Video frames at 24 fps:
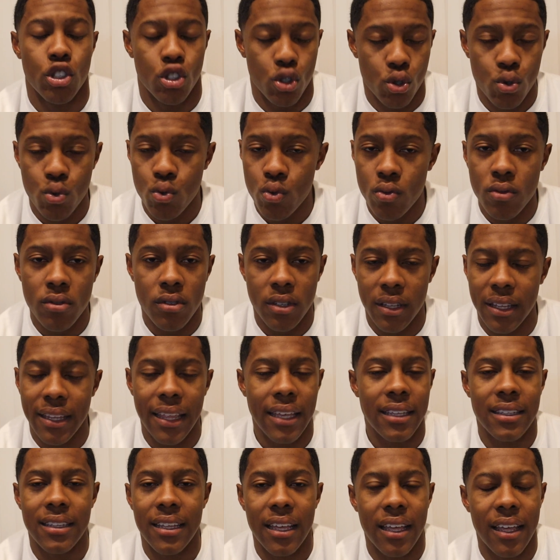You,
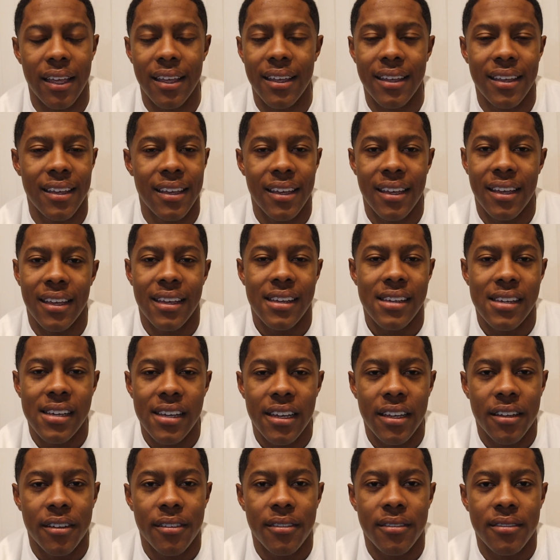that, that,
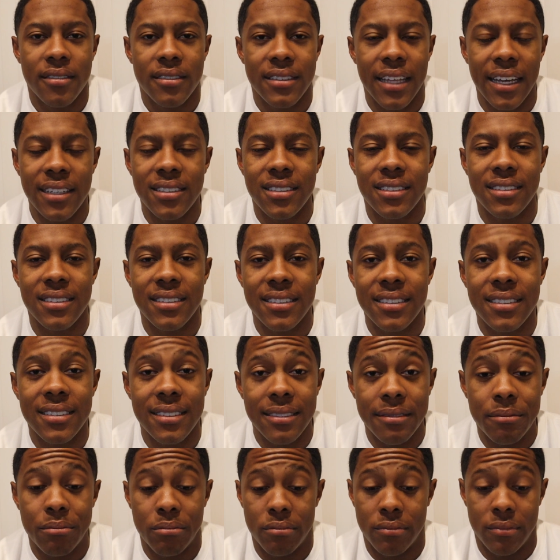that's
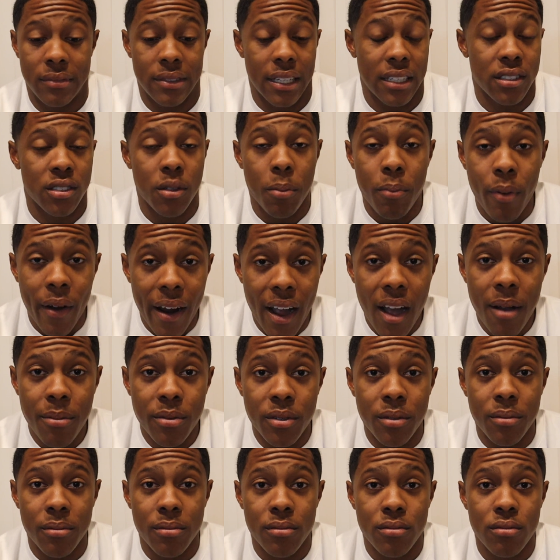that's the
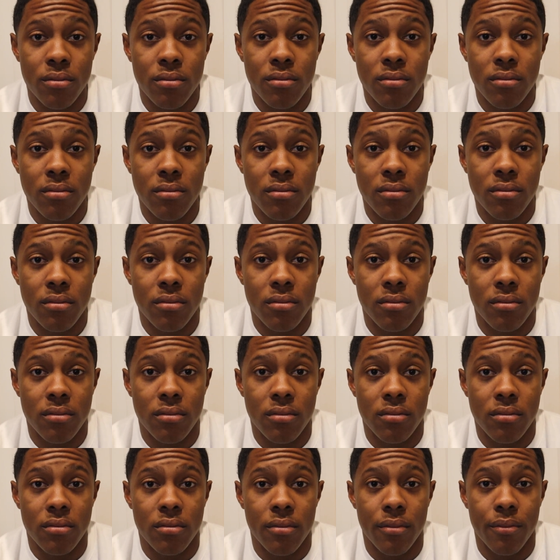problem
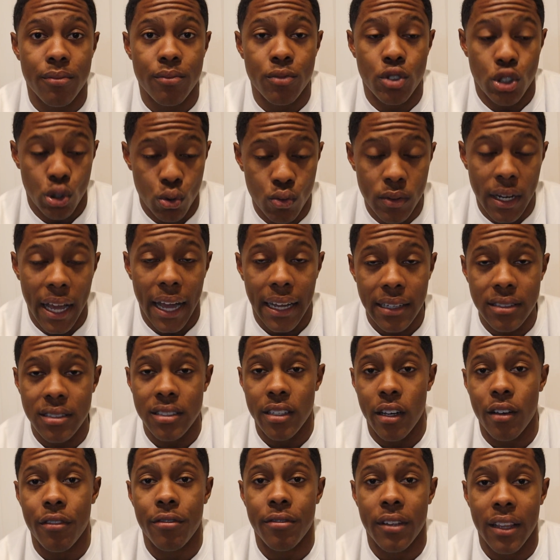you not
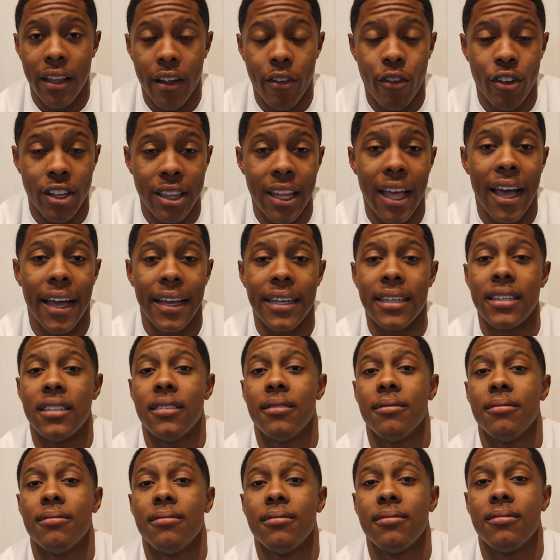self-reliant.
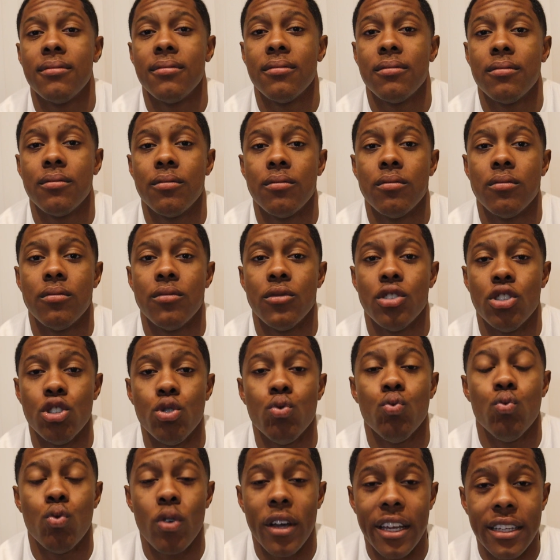
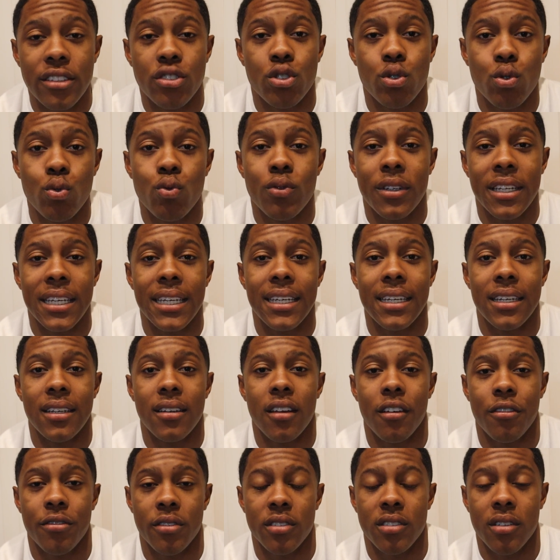You in need
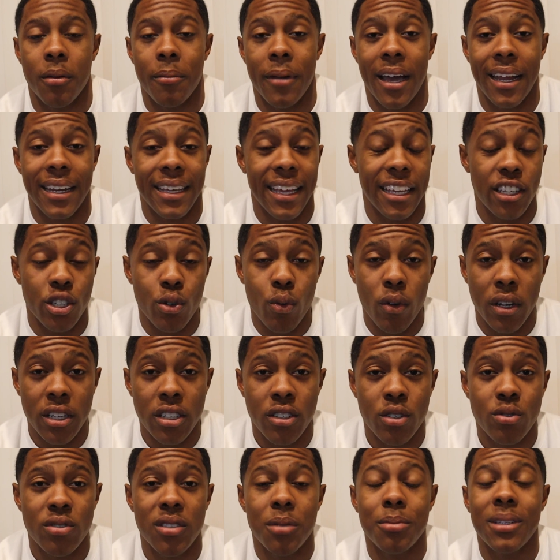of somebody. And you want
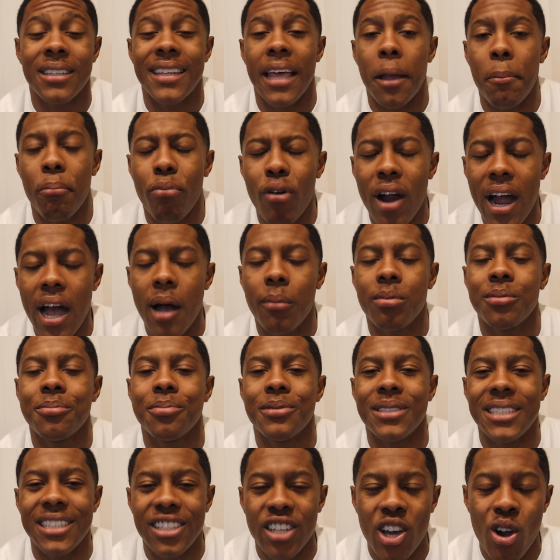to know something, they
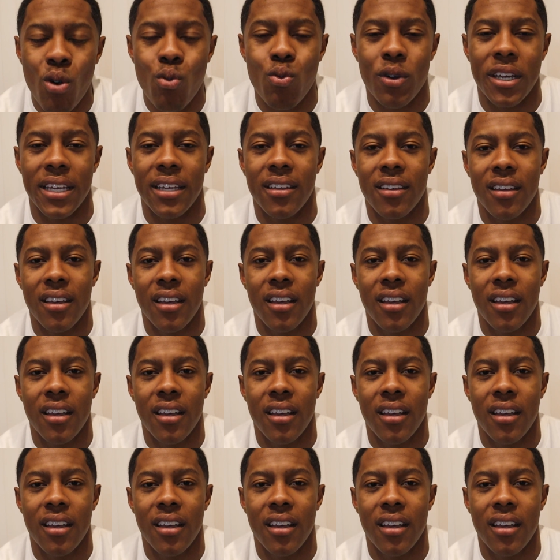probably know it.